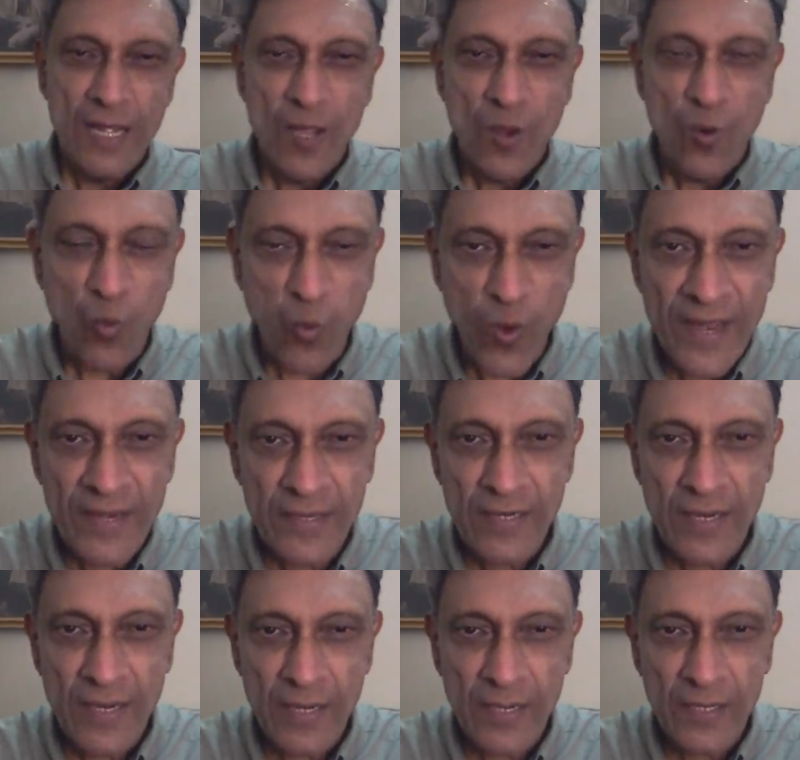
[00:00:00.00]

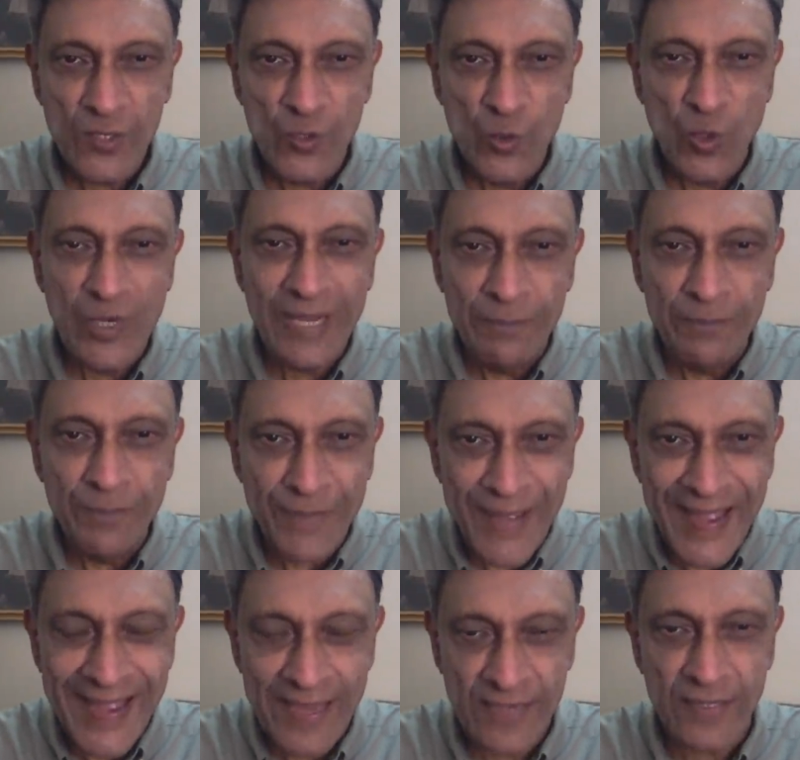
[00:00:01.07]
when you
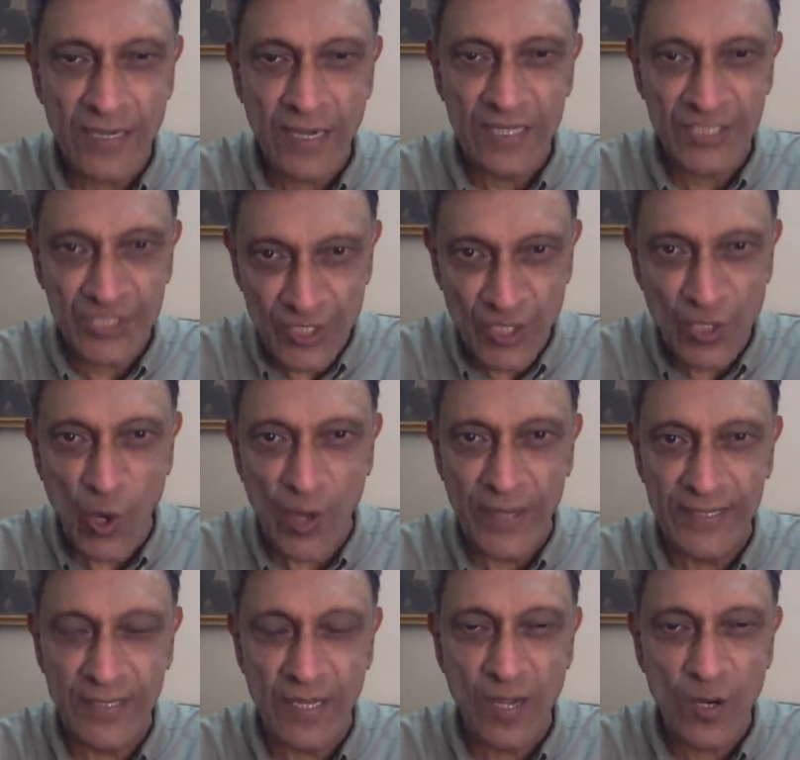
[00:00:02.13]
compared a
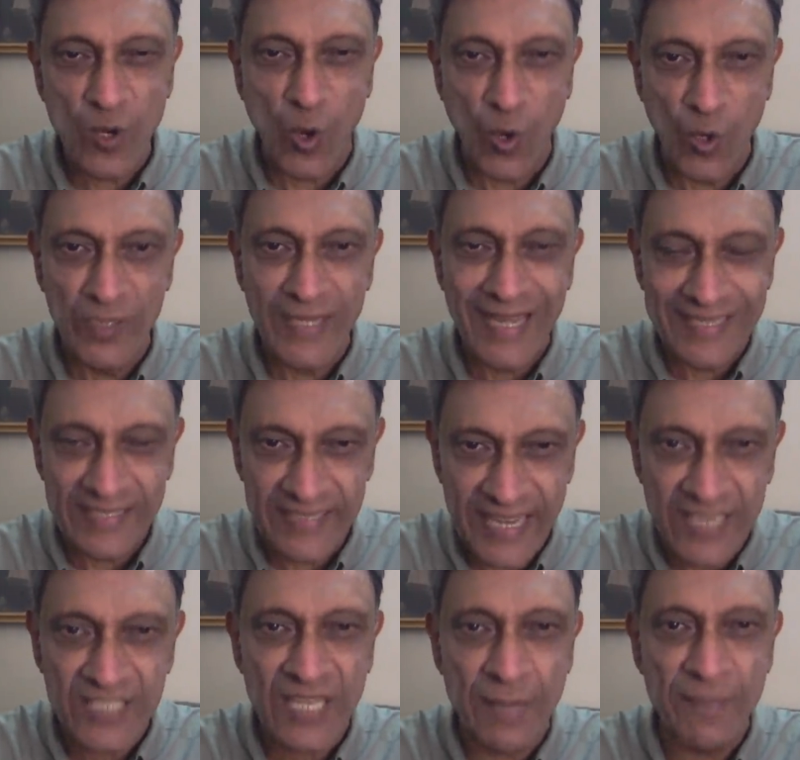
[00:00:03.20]
steroid called
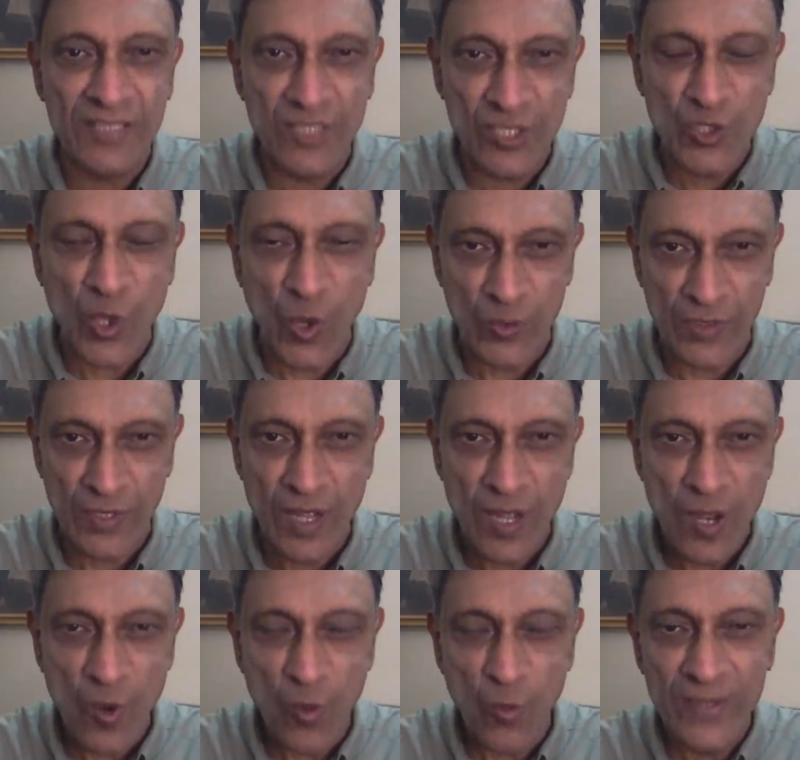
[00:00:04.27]
dexamethasone
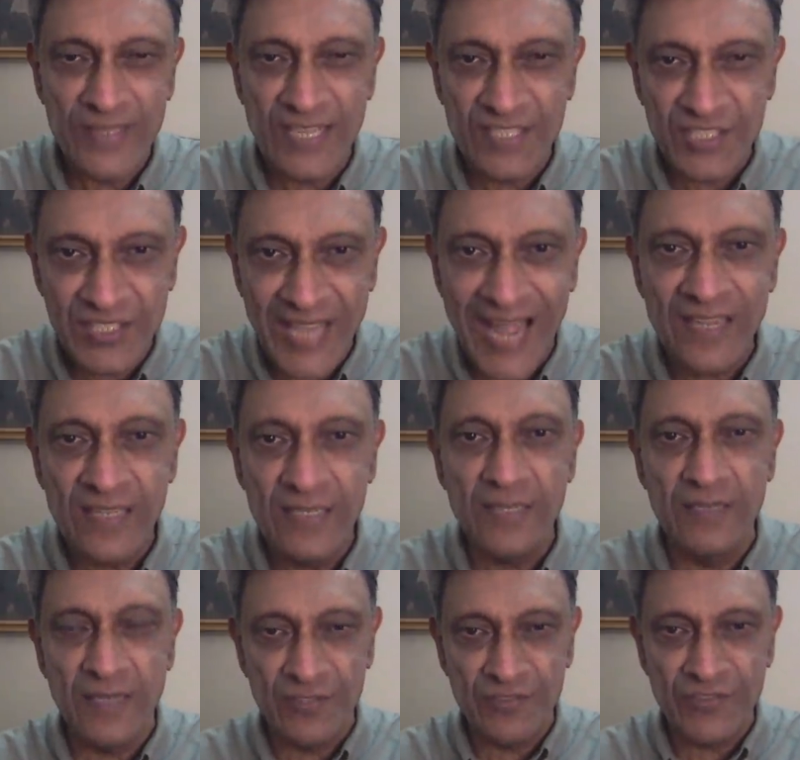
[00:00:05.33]
with
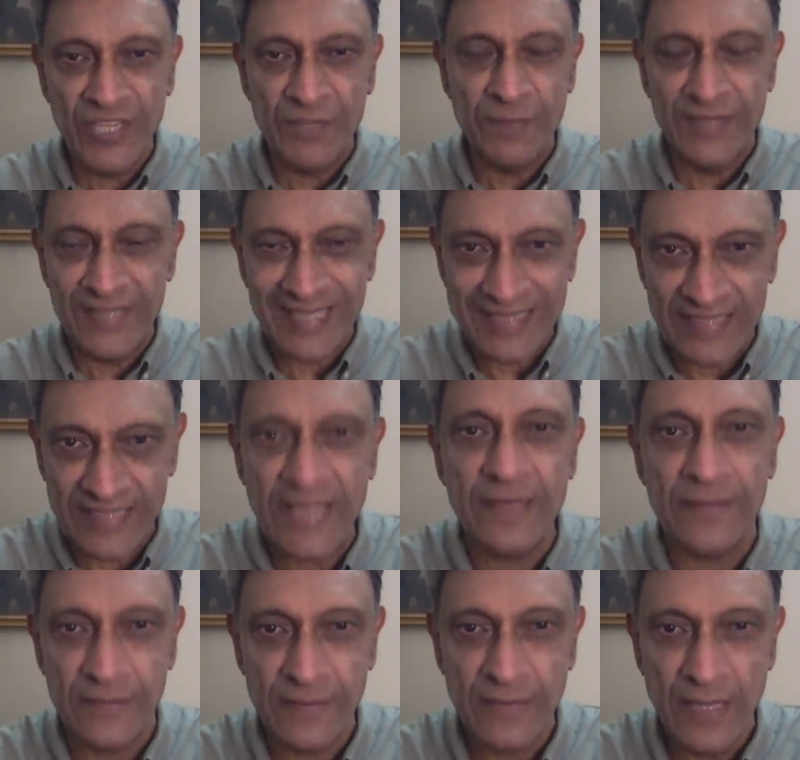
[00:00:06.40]
standard treatment
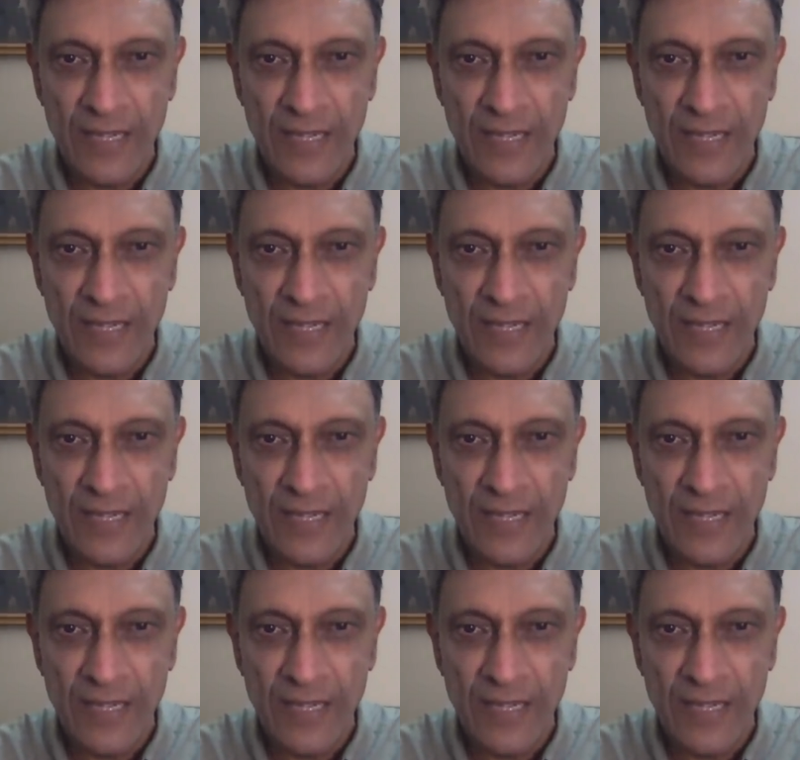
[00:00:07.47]
then,